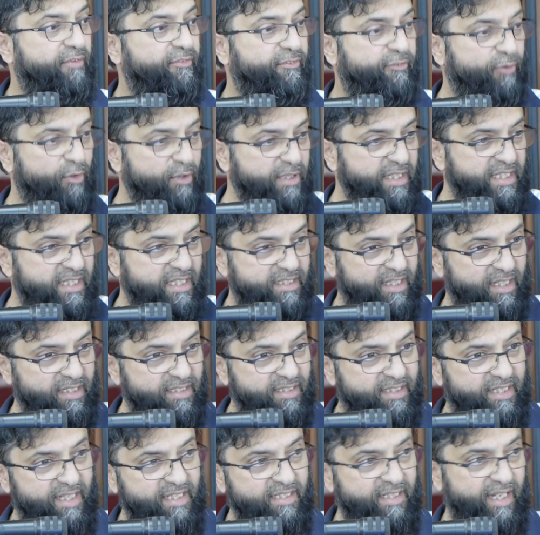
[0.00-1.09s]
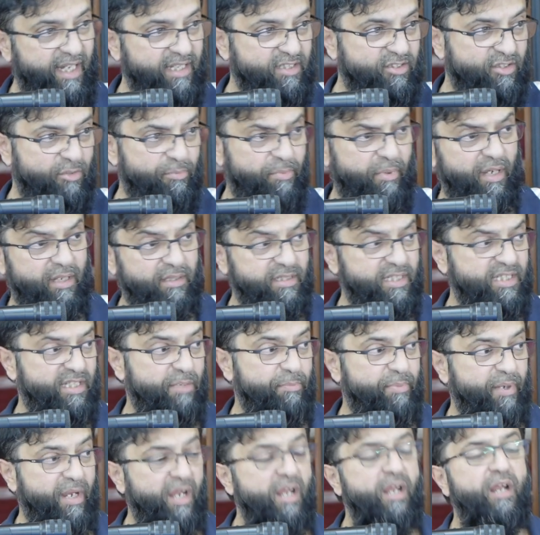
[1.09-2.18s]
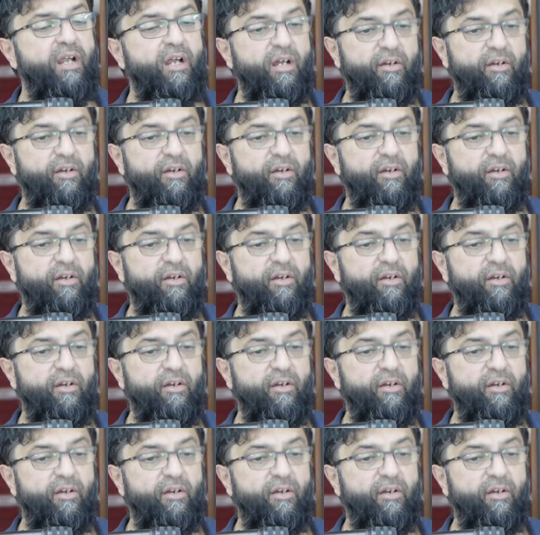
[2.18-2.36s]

Fully the sun's disk has to disappear